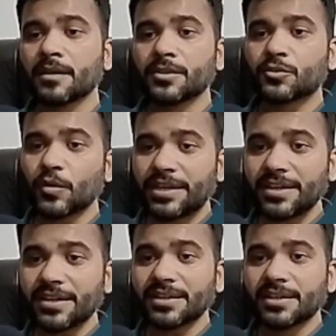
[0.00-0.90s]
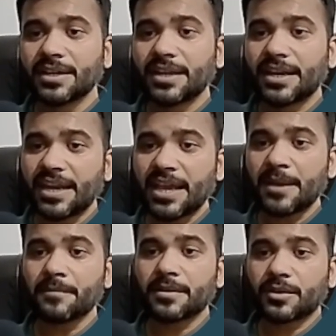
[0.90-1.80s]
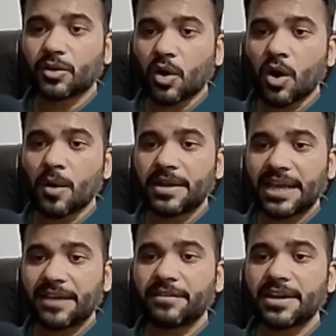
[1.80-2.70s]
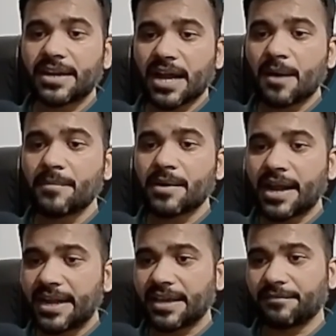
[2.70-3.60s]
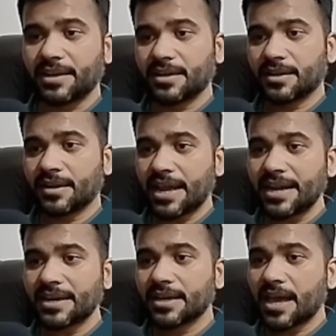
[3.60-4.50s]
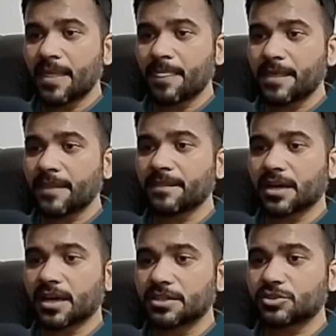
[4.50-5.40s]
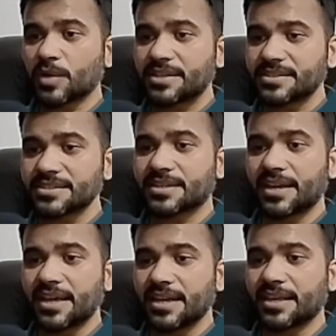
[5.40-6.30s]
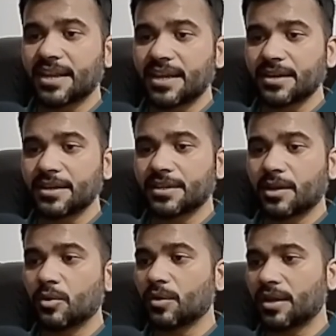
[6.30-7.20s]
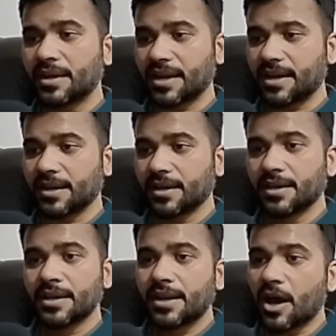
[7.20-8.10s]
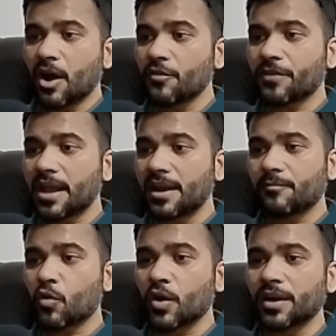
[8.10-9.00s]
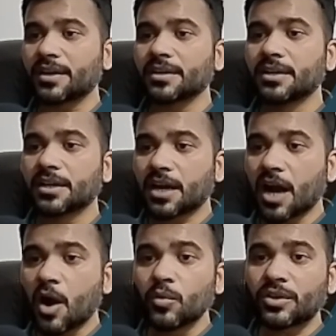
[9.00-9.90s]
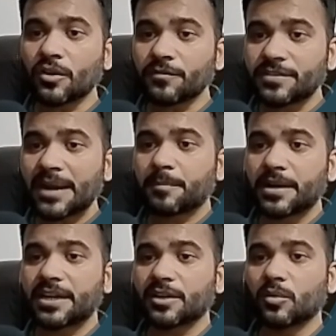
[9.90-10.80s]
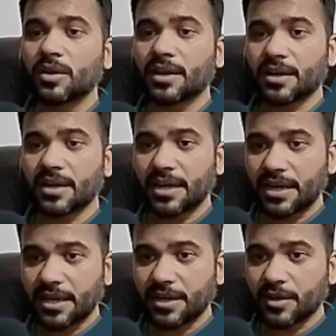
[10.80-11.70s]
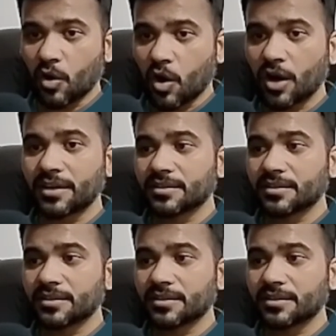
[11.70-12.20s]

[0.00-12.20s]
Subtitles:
So here name Tom, David, Ram and David, right? And then the color choice is green, yellow and red. Now if I want count of that particular record,